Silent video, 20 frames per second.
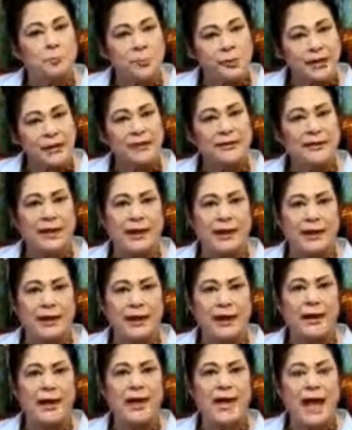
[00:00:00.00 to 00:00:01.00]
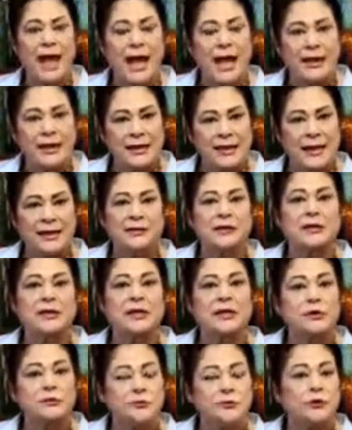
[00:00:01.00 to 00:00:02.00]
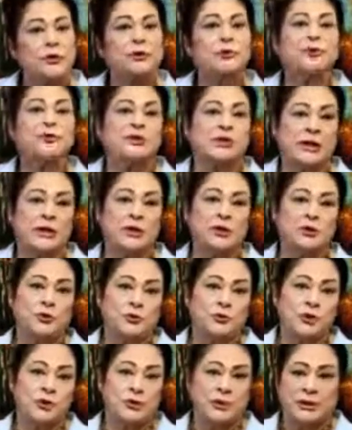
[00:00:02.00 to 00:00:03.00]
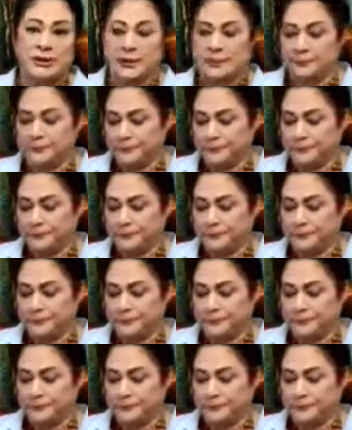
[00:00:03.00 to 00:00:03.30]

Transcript: be there and let it infuse into the tea.